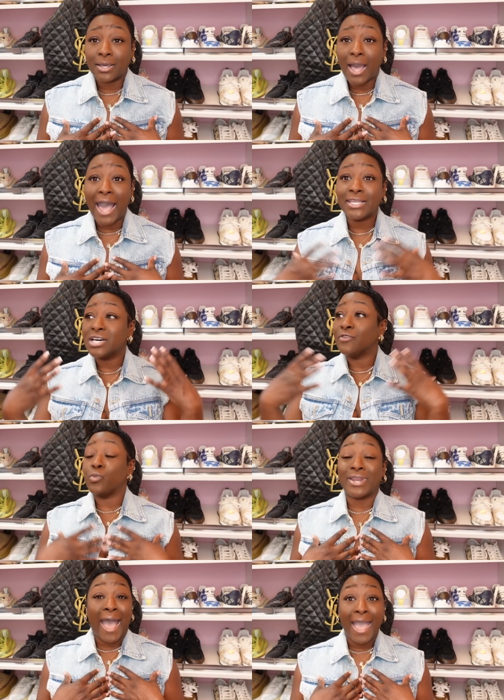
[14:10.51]
I love
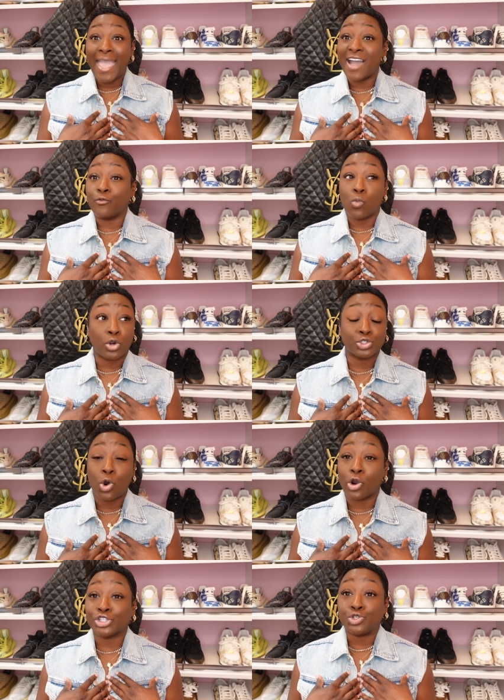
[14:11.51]
what I have worked
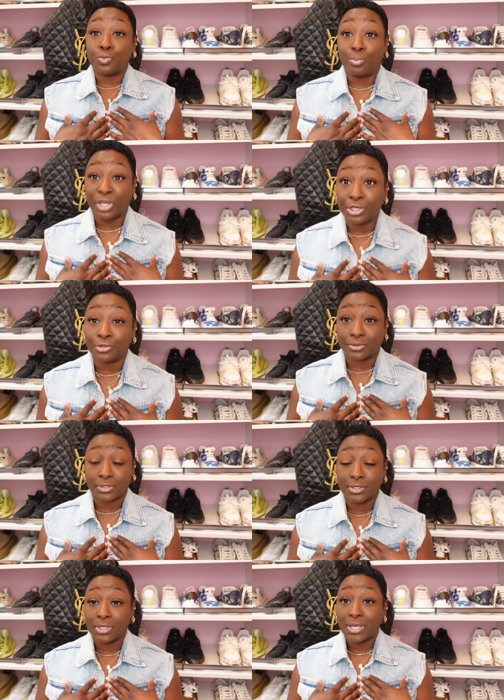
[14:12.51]
hard to build.
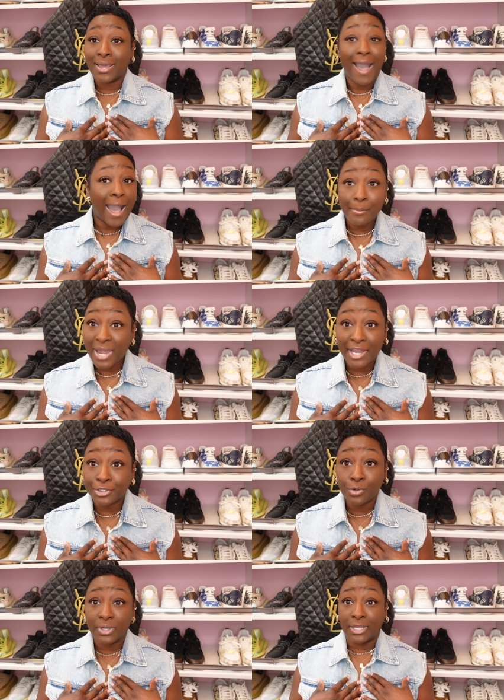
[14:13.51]
I'm not
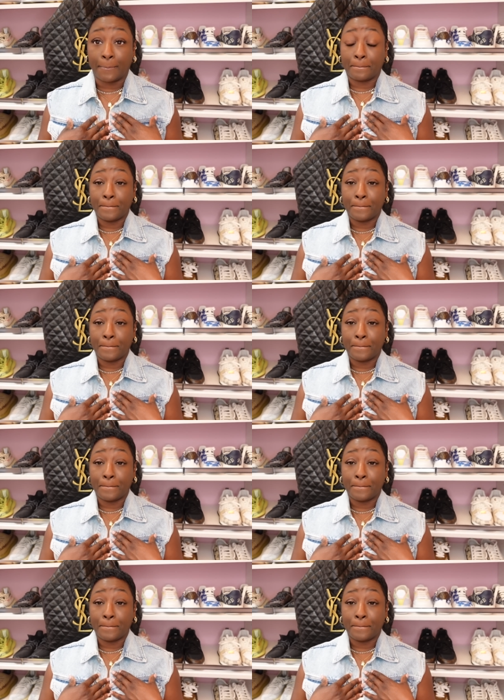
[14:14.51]
doing it.